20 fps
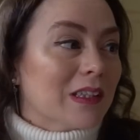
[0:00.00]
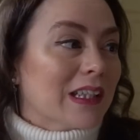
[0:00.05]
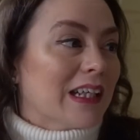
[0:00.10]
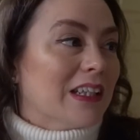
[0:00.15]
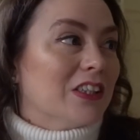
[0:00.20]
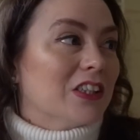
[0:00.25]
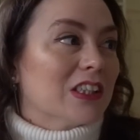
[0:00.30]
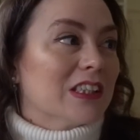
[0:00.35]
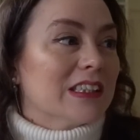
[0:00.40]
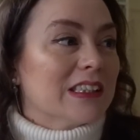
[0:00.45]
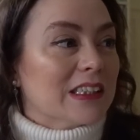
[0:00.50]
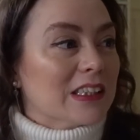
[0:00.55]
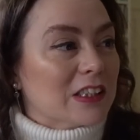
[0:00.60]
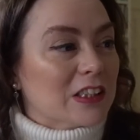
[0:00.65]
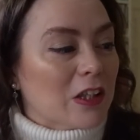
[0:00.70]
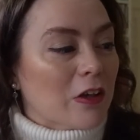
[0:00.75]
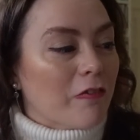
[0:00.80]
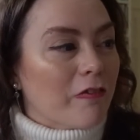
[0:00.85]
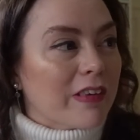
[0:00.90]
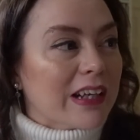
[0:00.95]
They're just
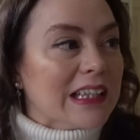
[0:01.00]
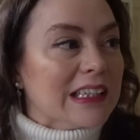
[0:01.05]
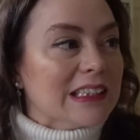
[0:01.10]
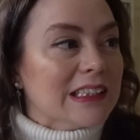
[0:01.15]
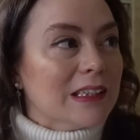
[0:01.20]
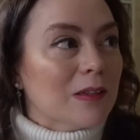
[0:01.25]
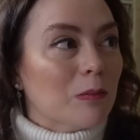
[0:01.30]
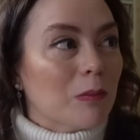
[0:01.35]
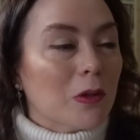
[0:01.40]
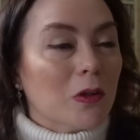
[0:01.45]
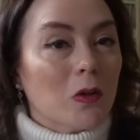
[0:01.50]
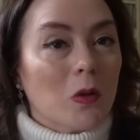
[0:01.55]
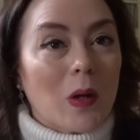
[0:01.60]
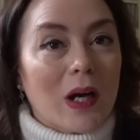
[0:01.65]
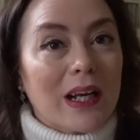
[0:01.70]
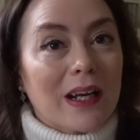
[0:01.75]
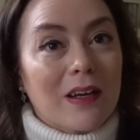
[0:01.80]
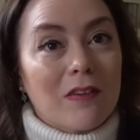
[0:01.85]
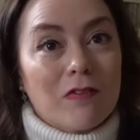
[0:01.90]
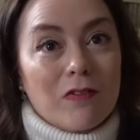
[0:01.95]
so reasonable,
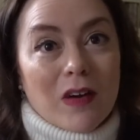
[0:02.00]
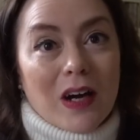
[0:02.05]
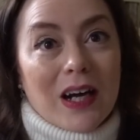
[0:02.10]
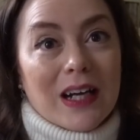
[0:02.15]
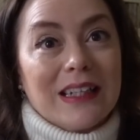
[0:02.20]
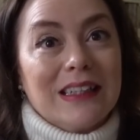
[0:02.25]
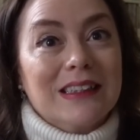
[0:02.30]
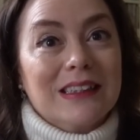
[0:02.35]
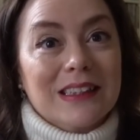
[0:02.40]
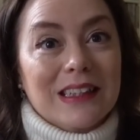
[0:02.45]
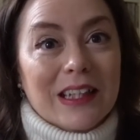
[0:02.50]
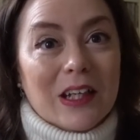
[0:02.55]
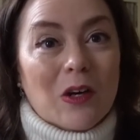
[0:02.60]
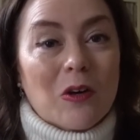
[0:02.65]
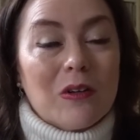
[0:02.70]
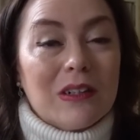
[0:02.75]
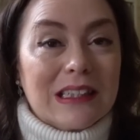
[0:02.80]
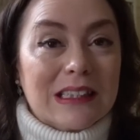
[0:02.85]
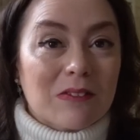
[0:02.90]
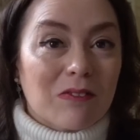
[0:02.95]
and I find that they
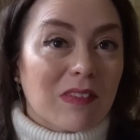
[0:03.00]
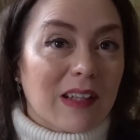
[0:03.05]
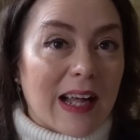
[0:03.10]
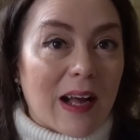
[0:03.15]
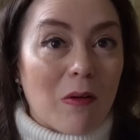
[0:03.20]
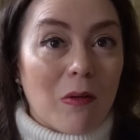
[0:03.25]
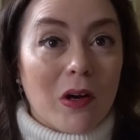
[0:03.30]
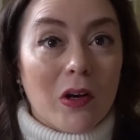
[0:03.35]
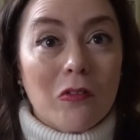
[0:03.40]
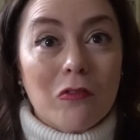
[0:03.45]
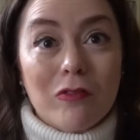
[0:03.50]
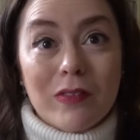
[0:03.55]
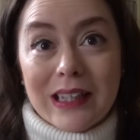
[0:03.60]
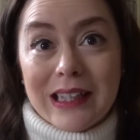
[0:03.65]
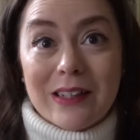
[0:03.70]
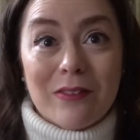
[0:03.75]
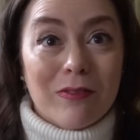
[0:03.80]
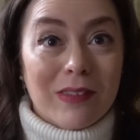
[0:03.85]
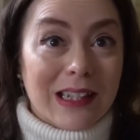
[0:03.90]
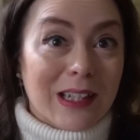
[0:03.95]
always flower
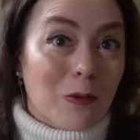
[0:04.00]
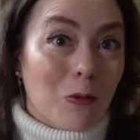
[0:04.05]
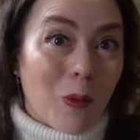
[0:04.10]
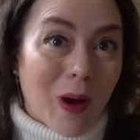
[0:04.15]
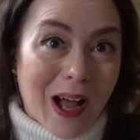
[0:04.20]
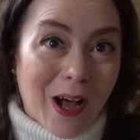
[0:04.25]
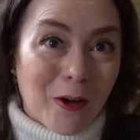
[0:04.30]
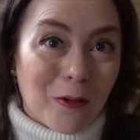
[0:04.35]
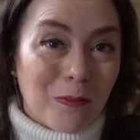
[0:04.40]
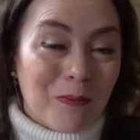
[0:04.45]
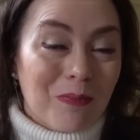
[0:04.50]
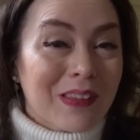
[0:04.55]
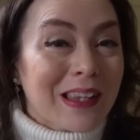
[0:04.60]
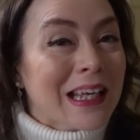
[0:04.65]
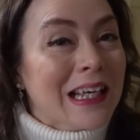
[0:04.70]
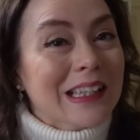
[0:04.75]
really, really well.